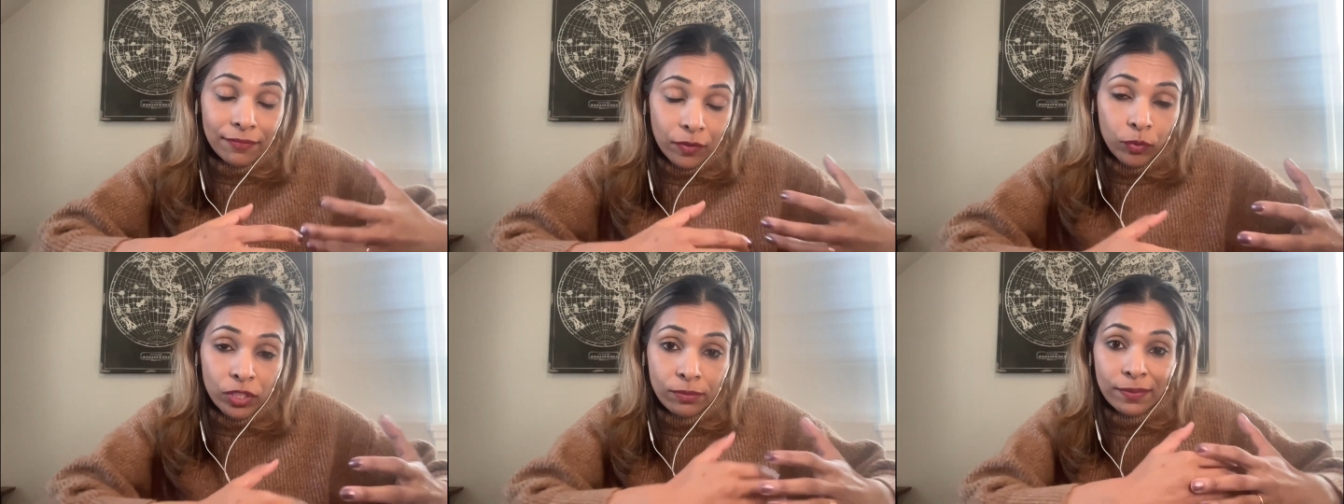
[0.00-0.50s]

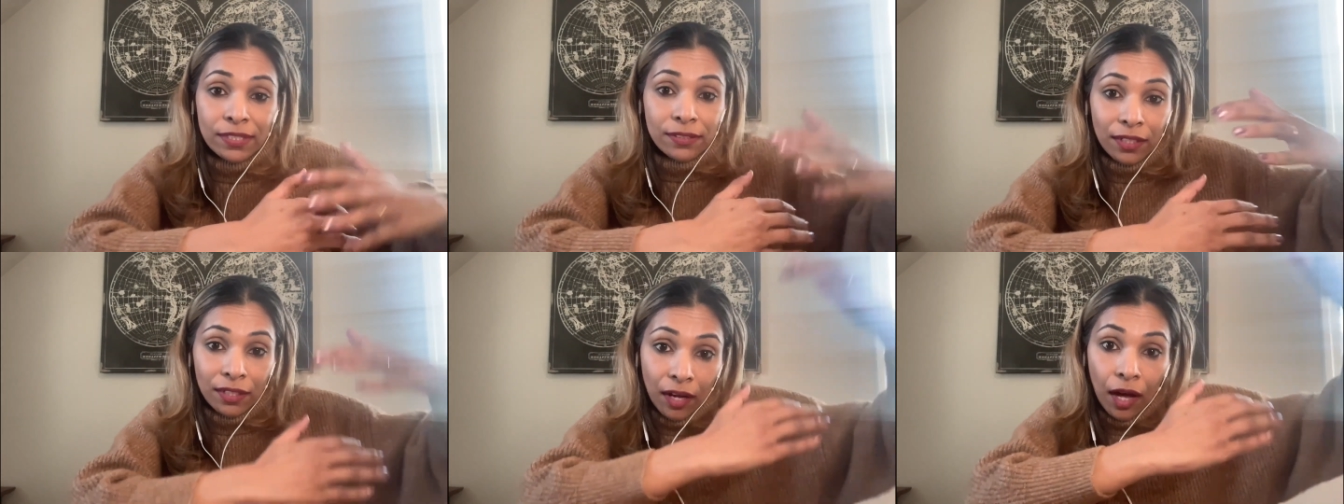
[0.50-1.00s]
which means
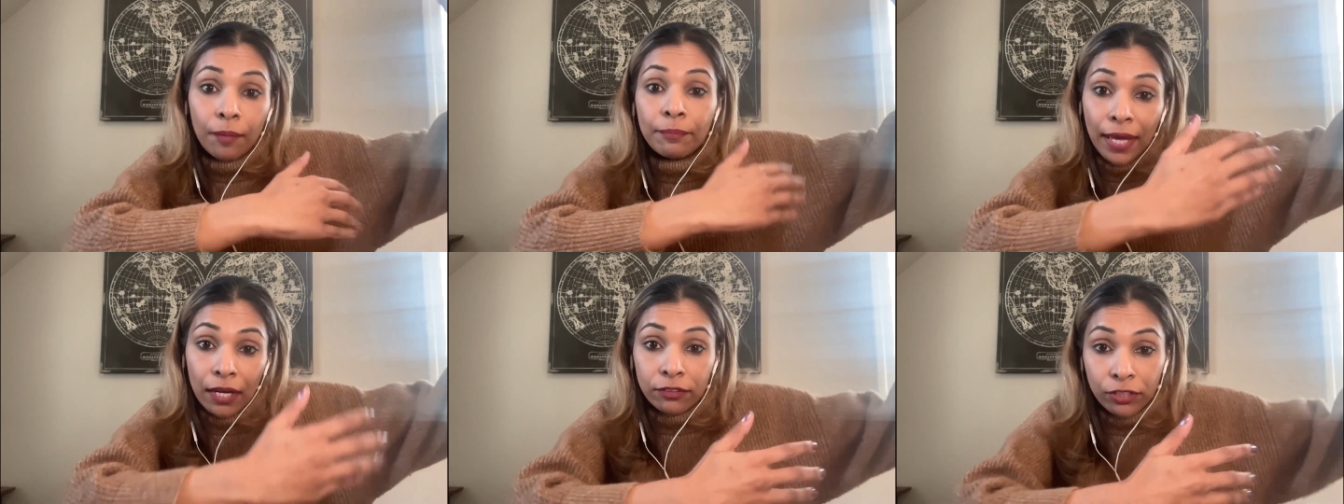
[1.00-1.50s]
like
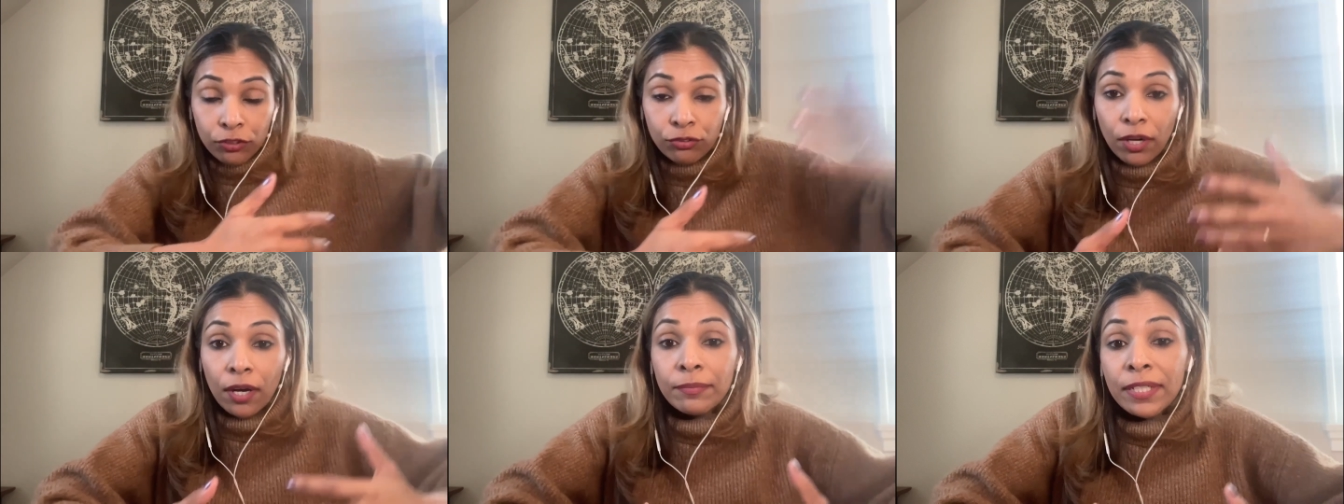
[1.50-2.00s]
compounded
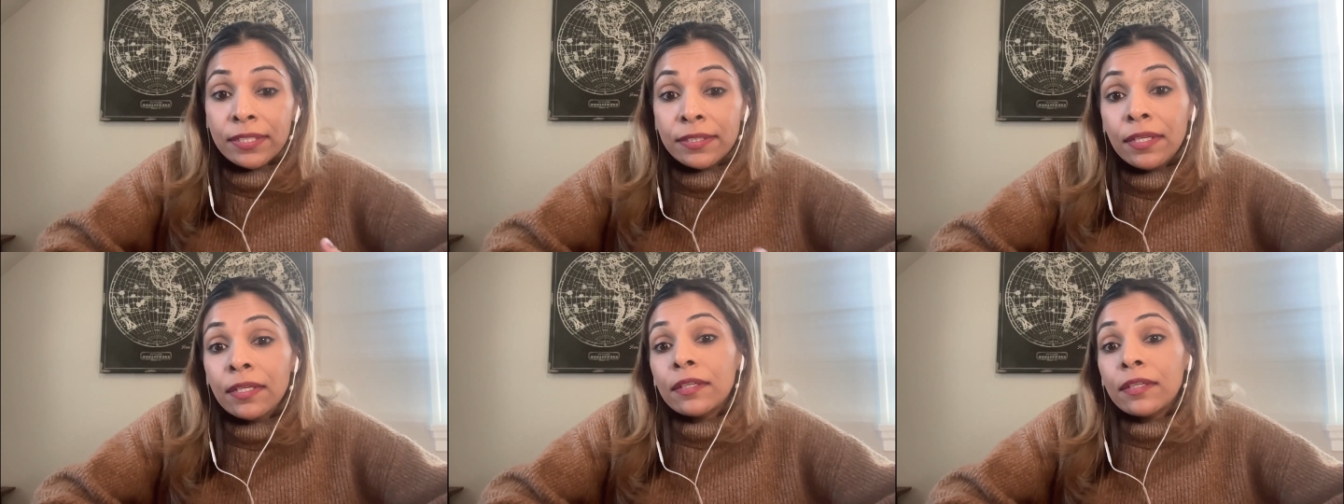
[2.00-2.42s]
traumas.